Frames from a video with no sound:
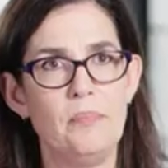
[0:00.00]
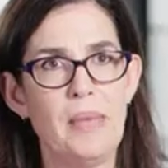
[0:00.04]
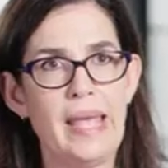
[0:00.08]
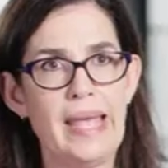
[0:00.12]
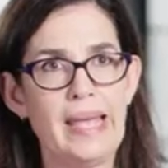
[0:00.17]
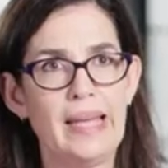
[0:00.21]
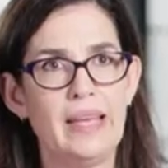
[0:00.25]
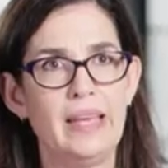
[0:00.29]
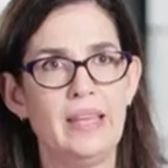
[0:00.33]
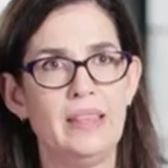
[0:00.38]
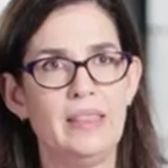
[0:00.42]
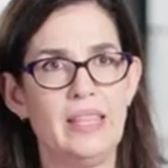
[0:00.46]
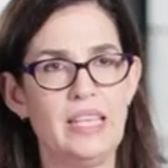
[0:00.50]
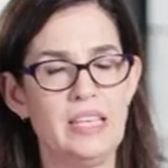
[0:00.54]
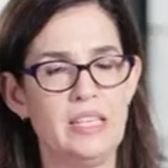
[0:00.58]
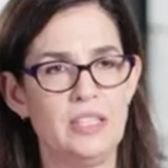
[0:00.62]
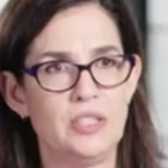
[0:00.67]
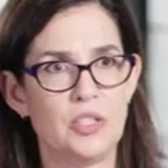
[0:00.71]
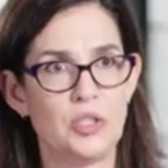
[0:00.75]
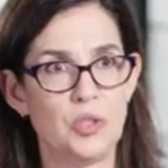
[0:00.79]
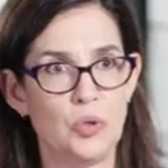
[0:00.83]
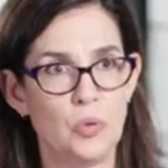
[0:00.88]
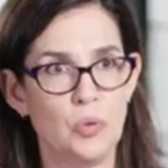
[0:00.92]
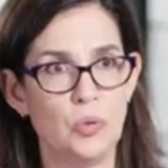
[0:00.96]
make these
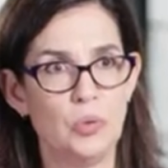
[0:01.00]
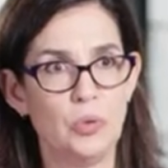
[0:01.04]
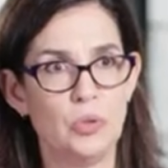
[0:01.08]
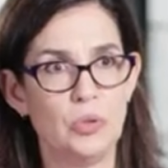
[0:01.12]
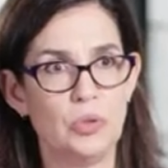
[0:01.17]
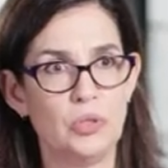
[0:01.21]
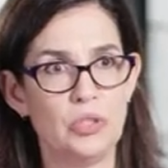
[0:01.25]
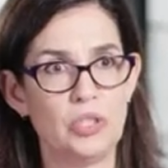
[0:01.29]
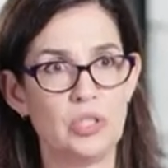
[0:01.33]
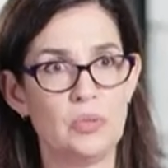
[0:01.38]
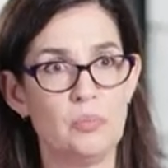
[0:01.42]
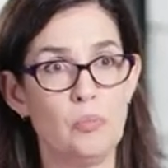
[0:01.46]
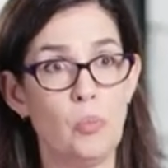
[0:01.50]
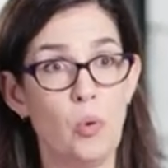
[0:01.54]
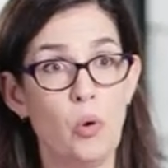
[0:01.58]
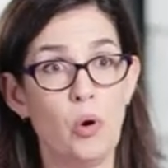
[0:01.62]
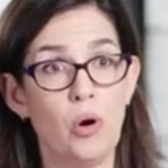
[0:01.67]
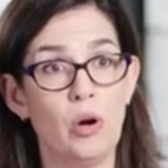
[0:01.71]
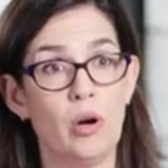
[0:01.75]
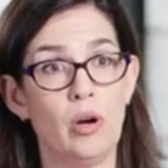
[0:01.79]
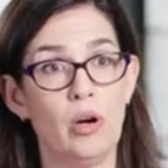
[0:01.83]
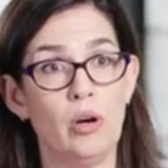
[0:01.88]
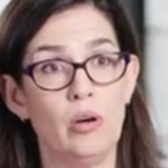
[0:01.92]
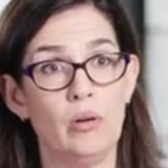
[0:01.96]
tools
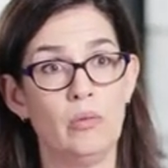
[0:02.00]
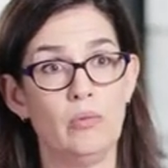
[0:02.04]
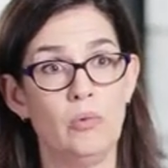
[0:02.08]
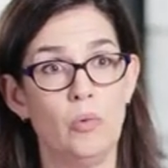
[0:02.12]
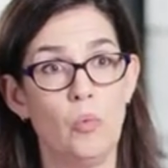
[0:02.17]
more